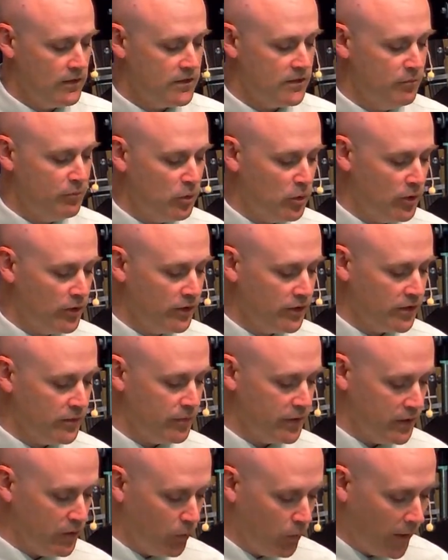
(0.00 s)
It's important
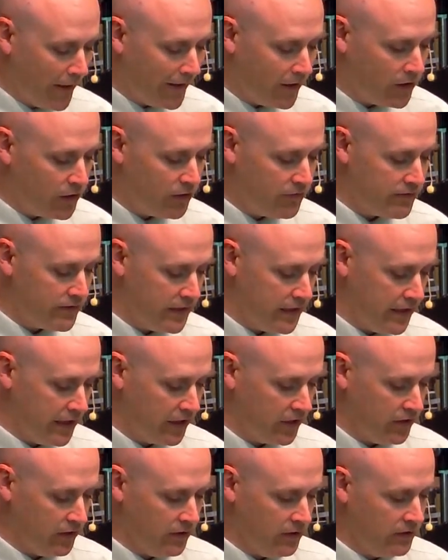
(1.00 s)
to be aware of the
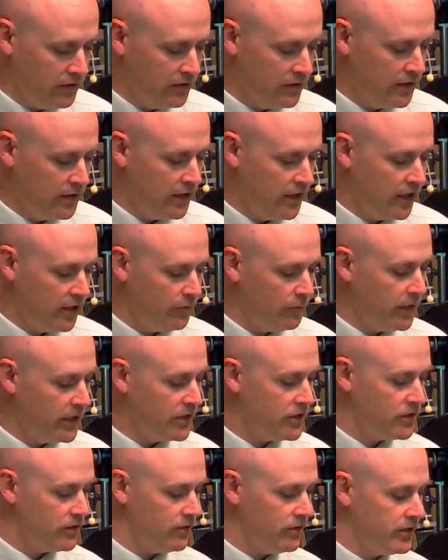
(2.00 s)
anger and
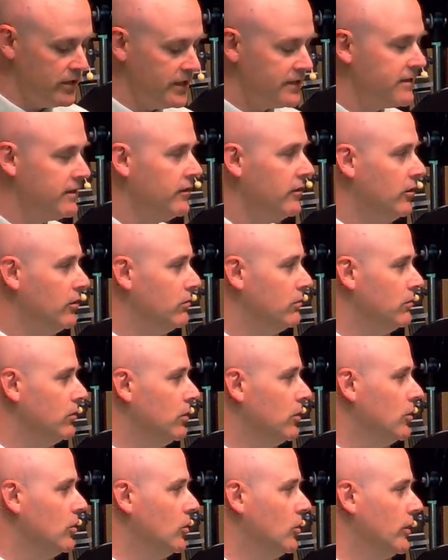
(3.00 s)
make sure it doesn't
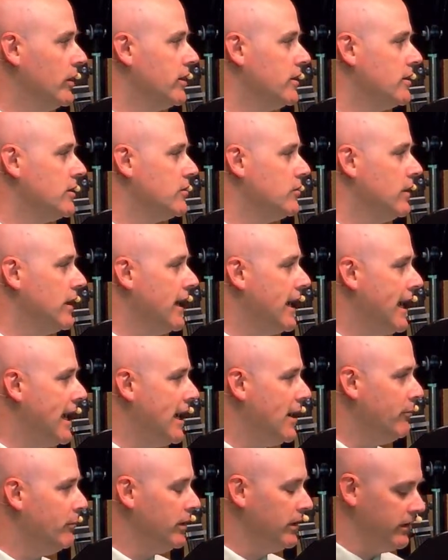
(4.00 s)
grow into a
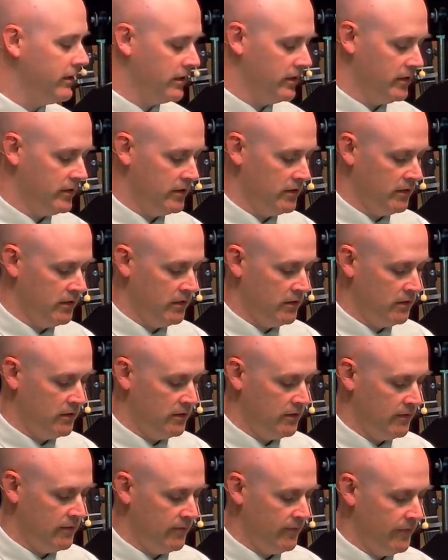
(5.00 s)
habit
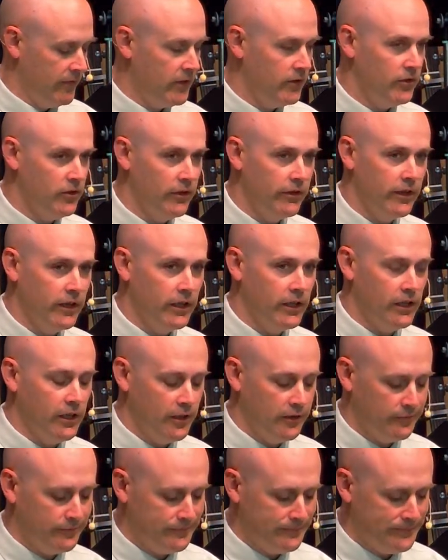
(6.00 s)
in your
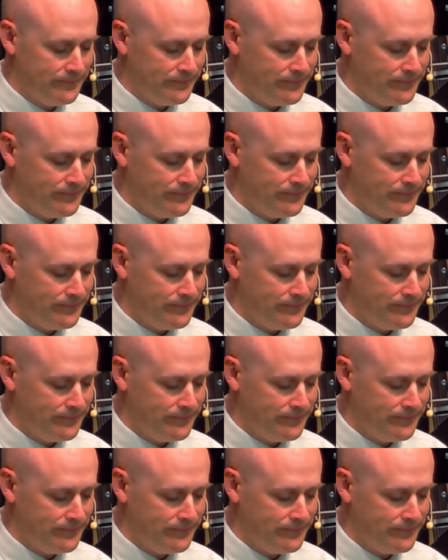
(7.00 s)
thinking.